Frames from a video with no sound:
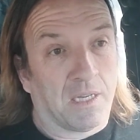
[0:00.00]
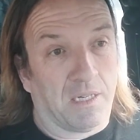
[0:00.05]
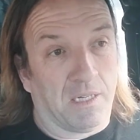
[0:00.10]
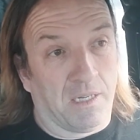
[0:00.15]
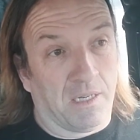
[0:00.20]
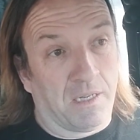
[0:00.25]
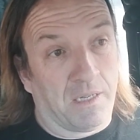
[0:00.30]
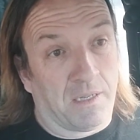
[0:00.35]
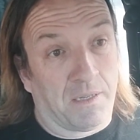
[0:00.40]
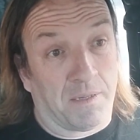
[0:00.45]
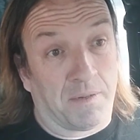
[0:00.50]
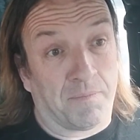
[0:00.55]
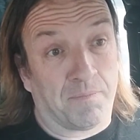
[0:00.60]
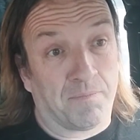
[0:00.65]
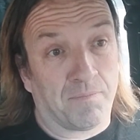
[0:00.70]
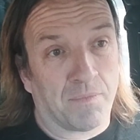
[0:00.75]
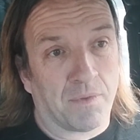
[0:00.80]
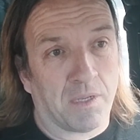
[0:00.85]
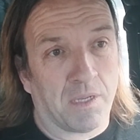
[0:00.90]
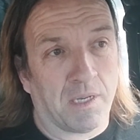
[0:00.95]

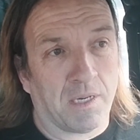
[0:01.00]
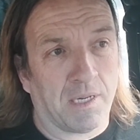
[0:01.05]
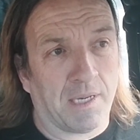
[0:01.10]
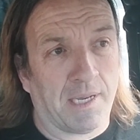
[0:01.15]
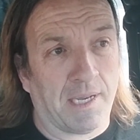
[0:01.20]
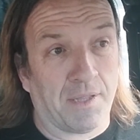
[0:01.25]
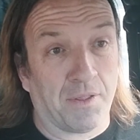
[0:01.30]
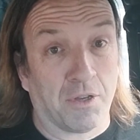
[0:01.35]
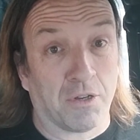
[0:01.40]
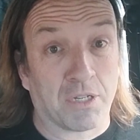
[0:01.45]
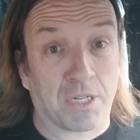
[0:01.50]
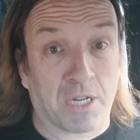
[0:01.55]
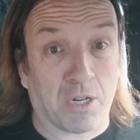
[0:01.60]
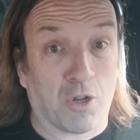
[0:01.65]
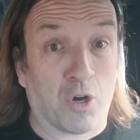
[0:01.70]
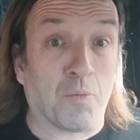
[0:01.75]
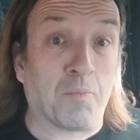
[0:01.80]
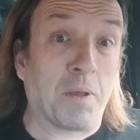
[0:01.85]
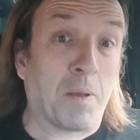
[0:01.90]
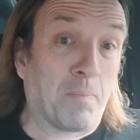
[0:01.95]
And those can
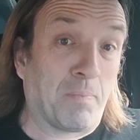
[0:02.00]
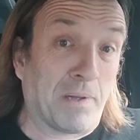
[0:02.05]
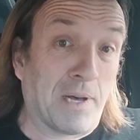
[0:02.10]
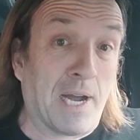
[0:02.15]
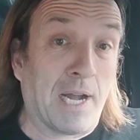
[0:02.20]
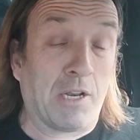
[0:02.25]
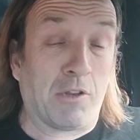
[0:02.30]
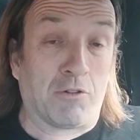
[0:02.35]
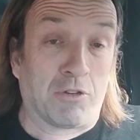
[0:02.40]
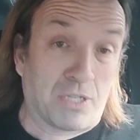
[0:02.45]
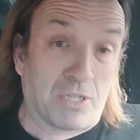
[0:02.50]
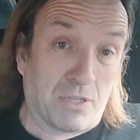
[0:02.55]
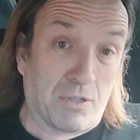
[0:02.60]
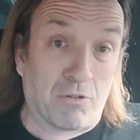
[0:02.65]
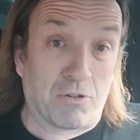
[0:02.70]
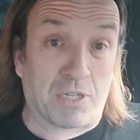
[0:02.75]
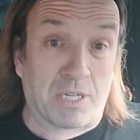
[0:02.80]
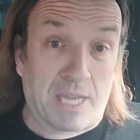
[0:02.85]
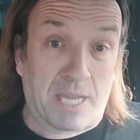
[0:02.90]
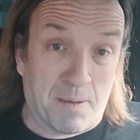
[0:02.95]
all be applied.
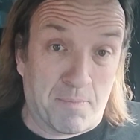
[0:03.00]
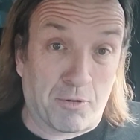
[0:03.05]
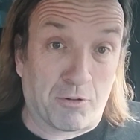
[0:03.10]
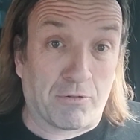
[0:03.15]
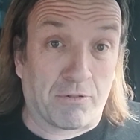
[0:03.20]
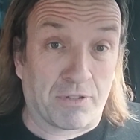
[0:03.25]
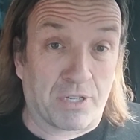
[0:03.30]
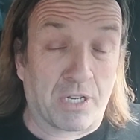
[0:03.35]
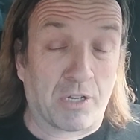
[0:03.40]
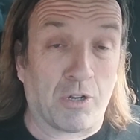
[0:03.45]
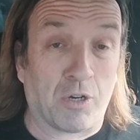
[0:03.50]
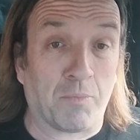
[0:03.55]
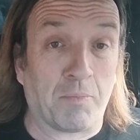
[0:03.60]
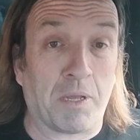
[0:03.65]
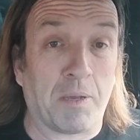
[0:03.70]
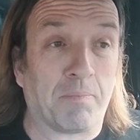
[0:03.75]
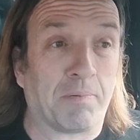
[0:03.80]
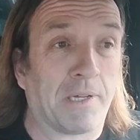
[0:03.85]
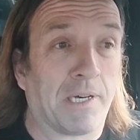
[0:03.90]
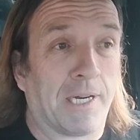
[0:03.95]
Those chemicals can all be
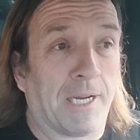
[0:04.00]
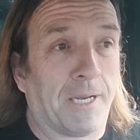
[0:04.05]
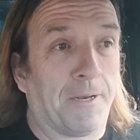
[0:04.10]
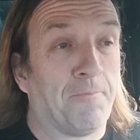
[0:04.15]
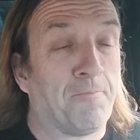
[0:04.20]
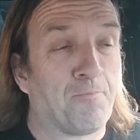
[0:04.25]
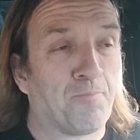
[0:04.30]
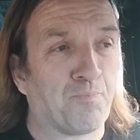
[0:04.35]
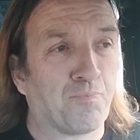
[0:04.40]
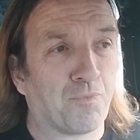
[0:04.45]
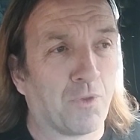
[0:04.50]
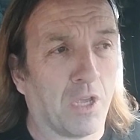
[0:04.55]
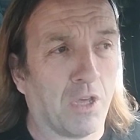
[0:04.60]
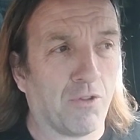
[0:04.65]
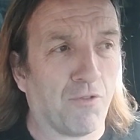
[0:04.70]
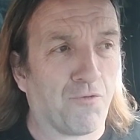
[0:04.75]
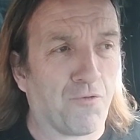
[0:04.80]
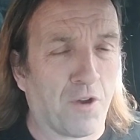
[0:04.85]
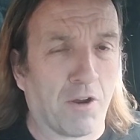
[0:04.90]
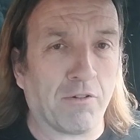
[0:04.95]
applied, and
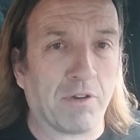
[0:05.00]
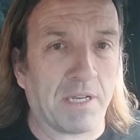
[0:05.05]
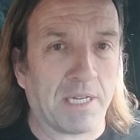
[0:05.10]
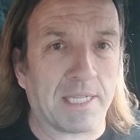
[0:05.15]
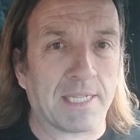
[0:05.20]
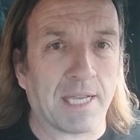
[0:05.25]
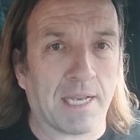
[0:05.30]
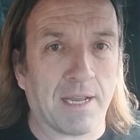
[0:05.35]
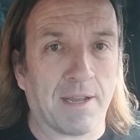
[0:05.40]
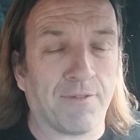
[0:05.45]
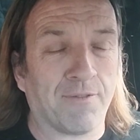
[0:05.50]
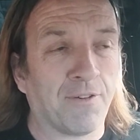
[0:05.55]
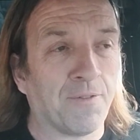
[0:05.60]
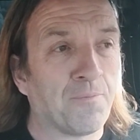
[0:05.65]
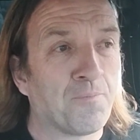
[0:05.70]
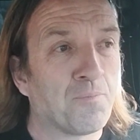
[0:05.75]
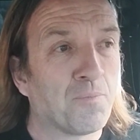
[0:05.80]
they're fairly safe.